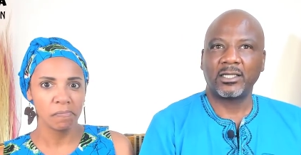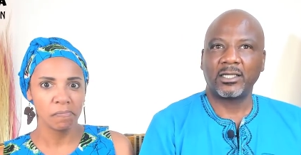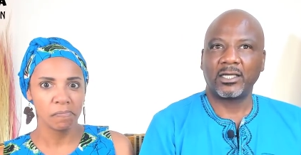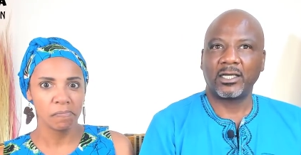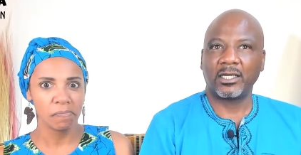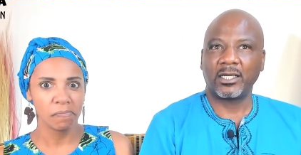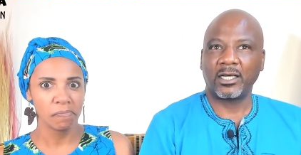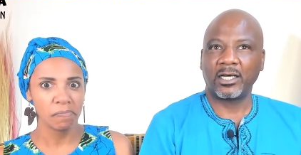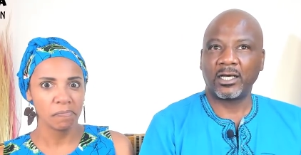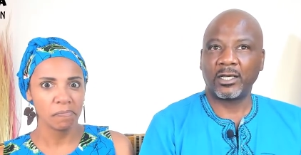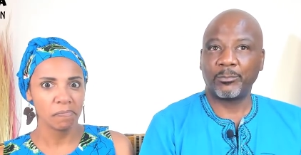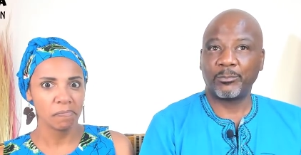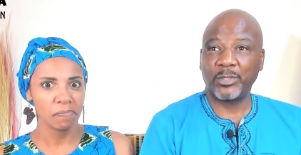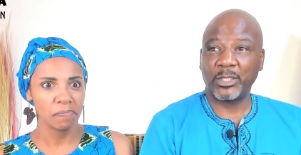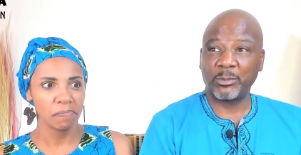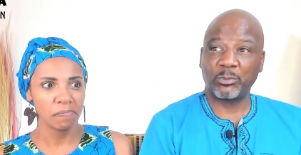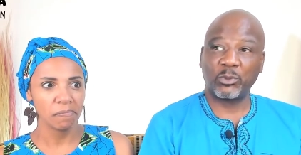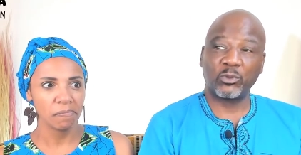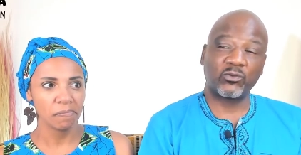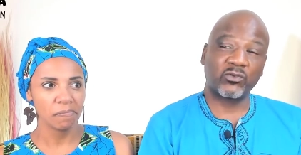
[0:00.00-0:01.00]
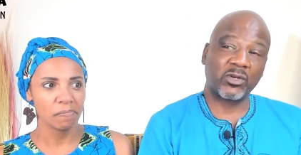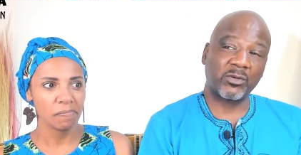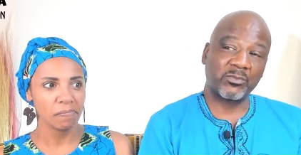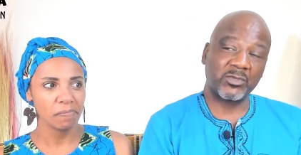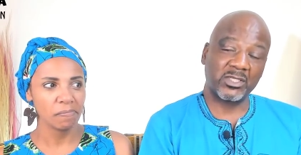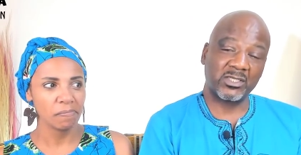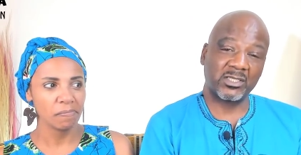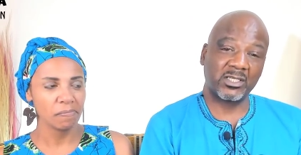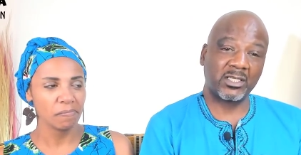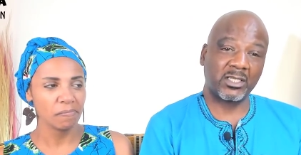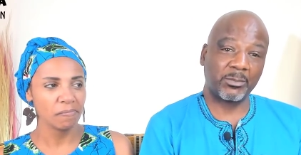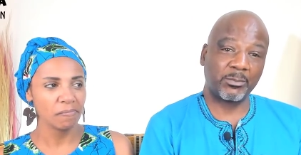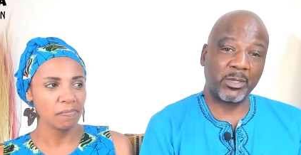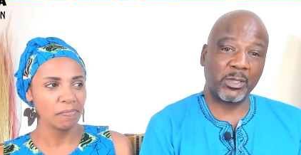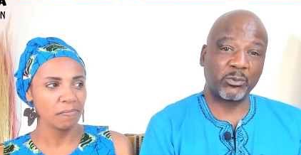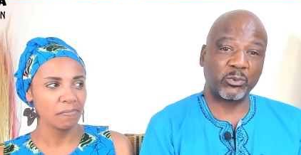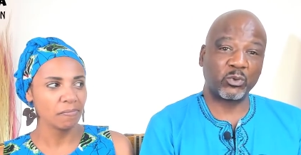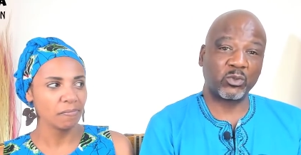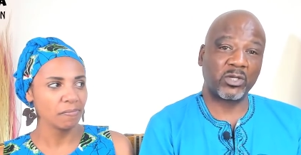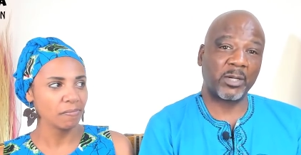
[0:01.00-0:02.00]
Speaker 1: uh, people from the city, people
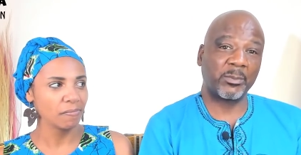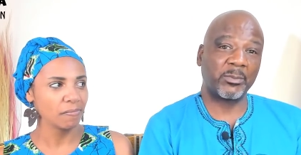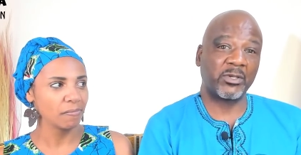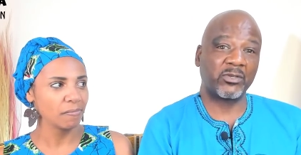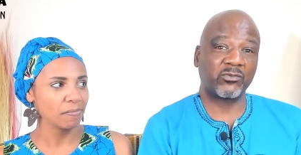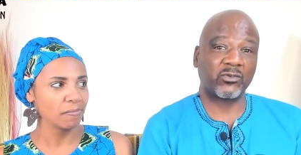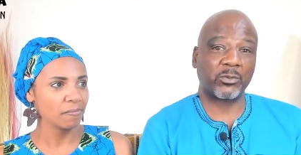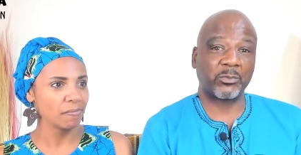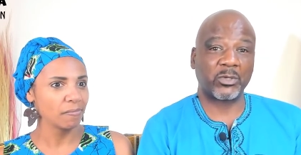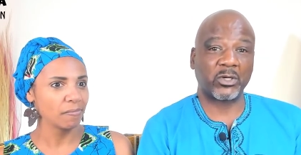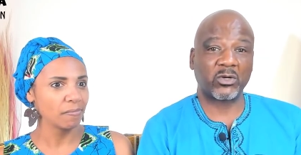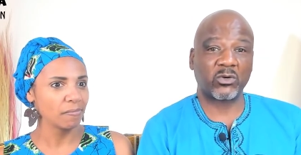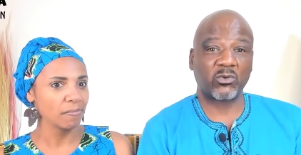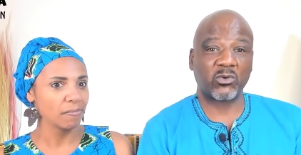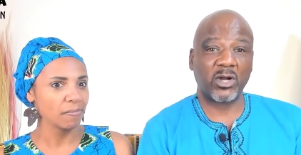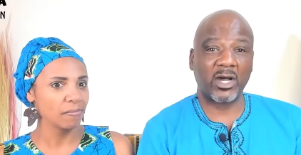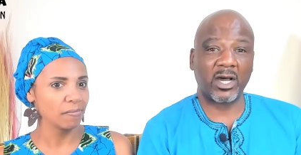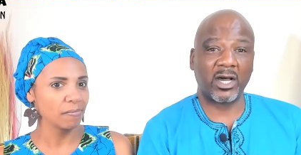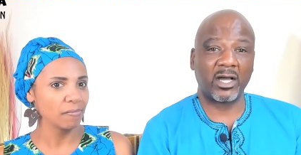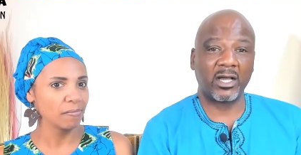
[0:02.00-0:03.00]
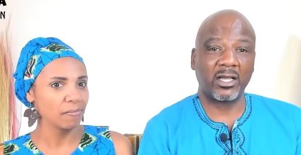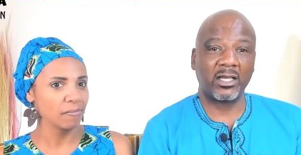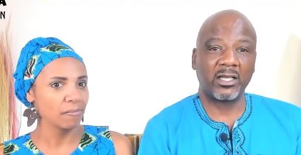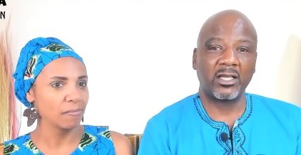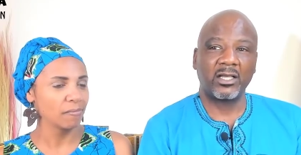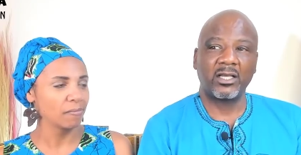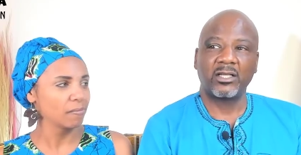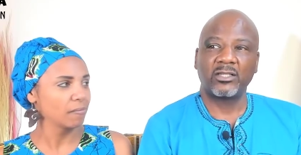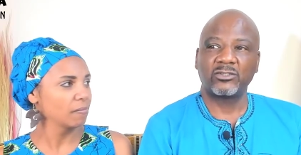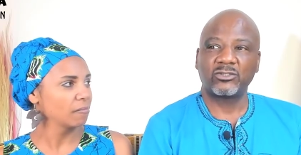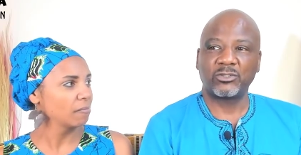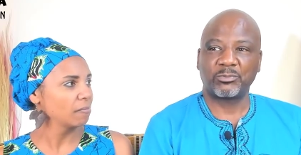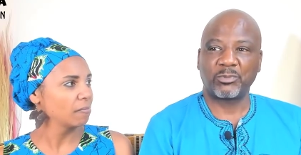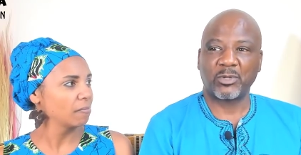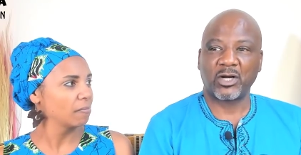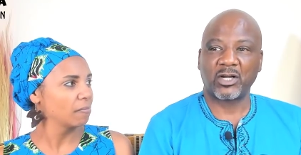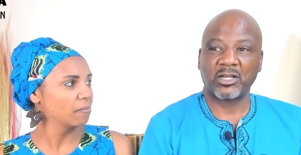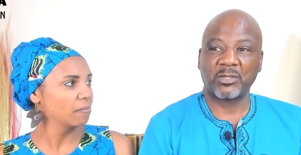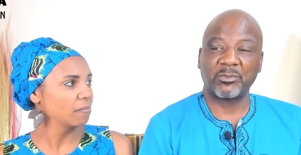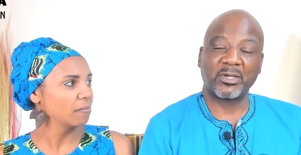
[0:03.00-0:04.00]
who come in from Accra to party
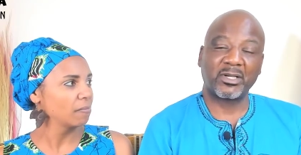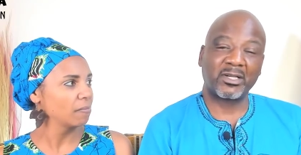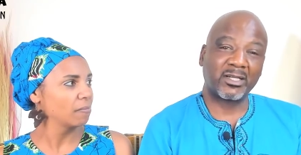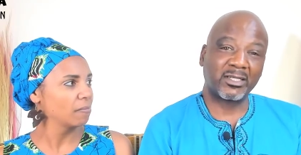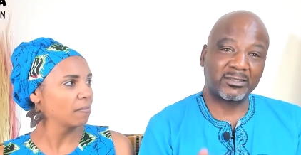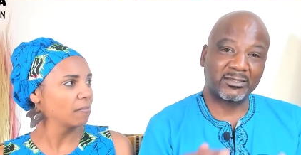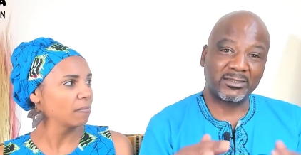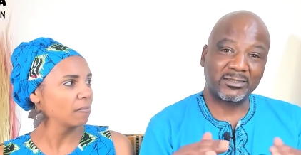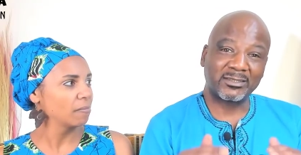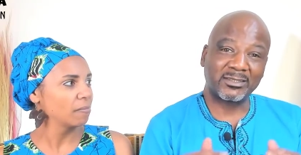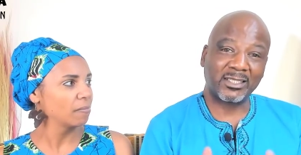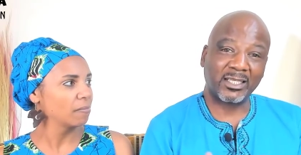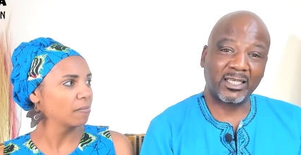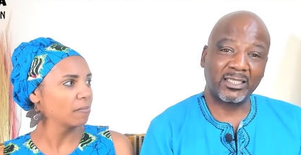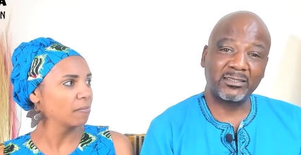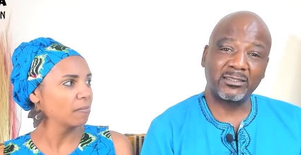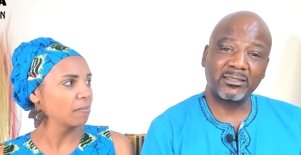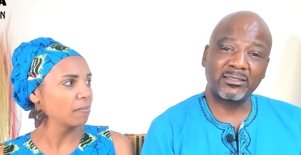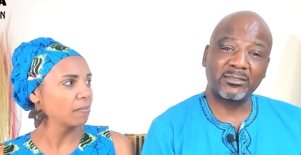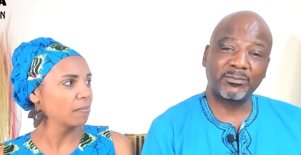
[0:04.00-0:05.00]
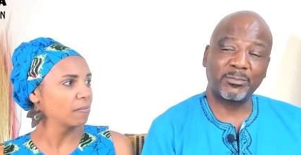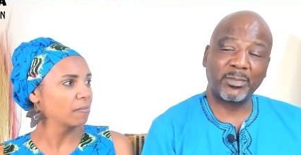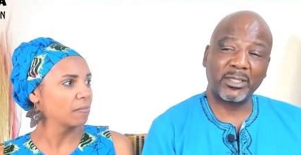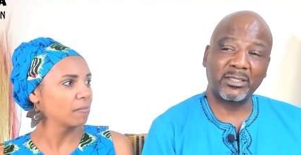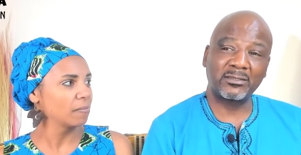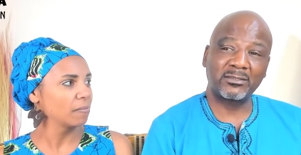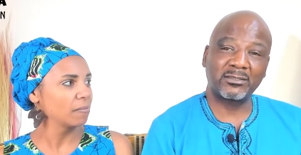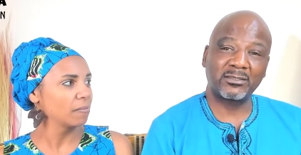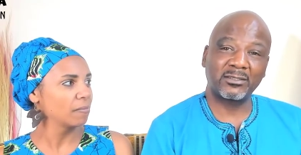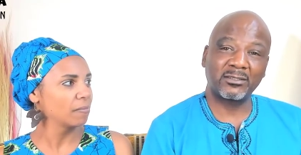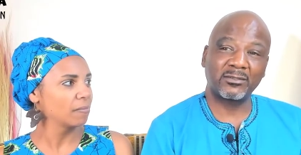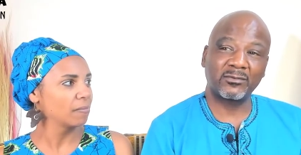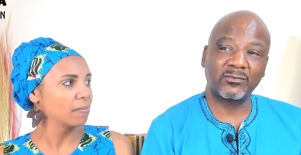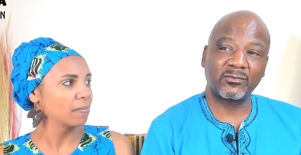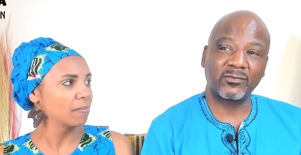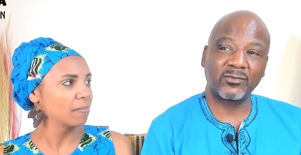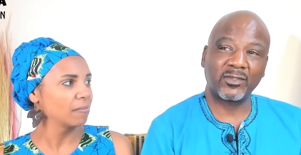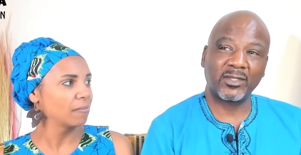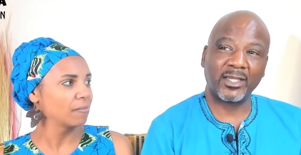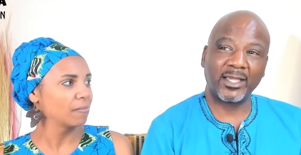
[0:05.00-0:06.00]
because it's less expensive
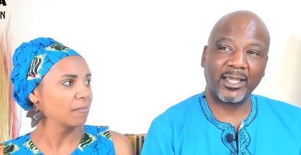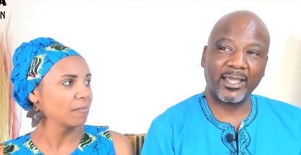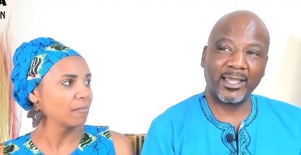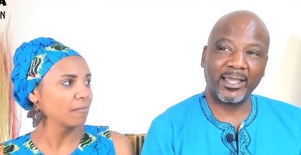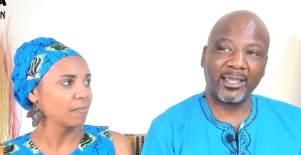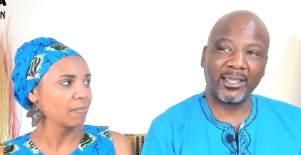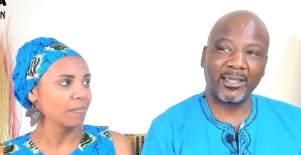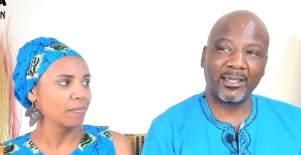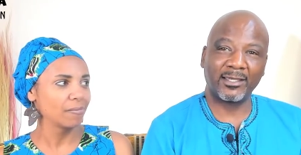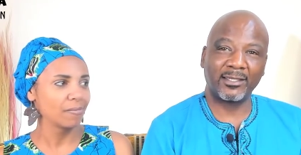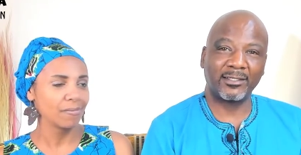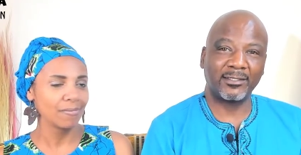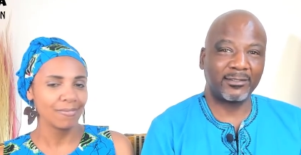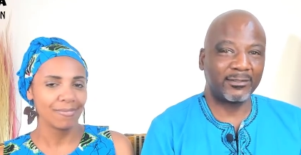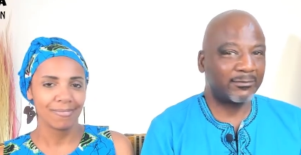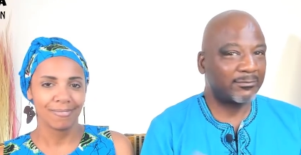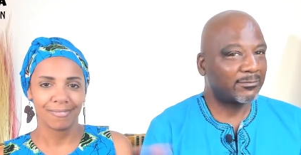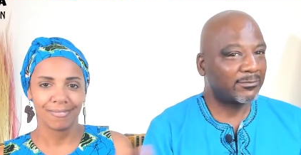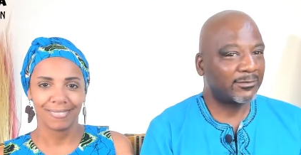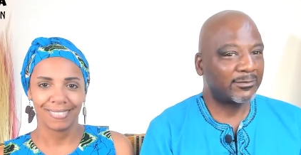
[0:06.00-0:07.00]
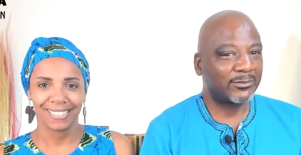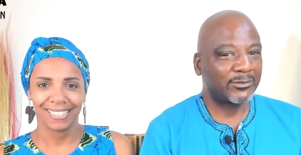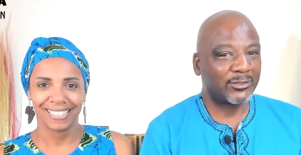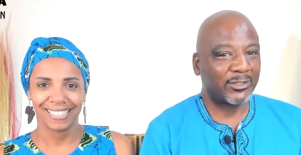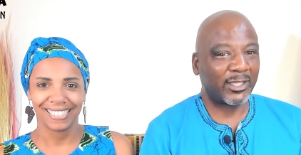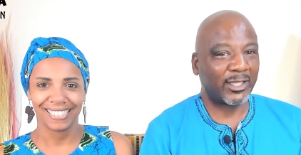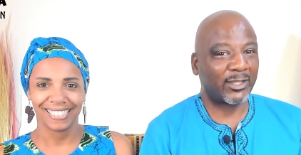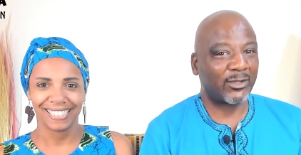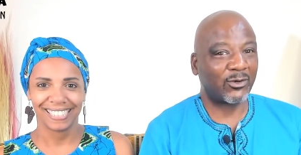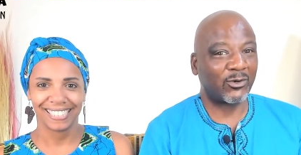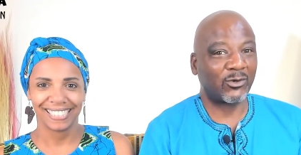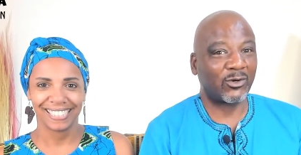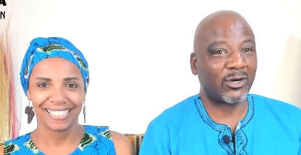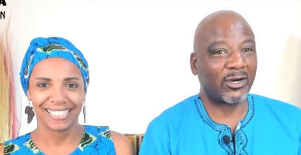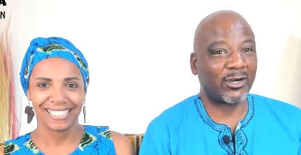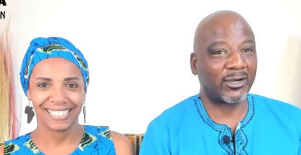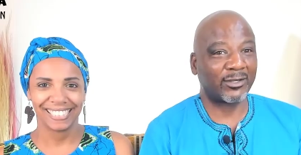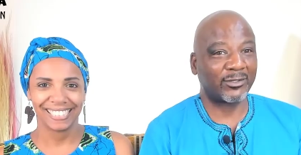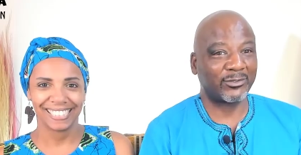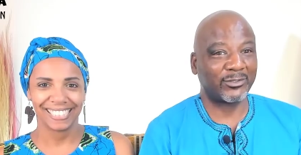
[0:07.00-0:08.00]
and they go
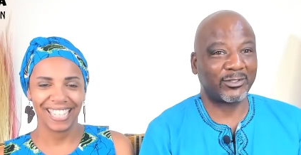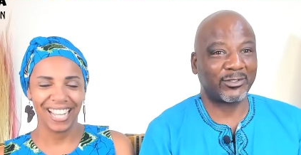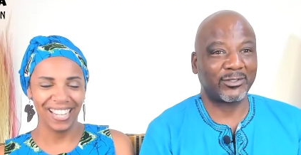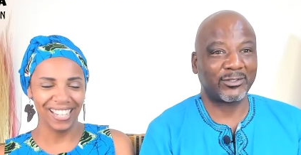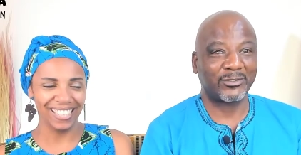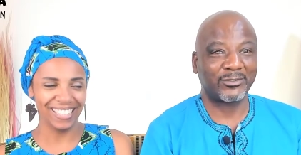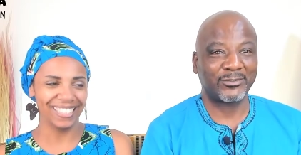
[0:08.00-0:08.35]
hard there.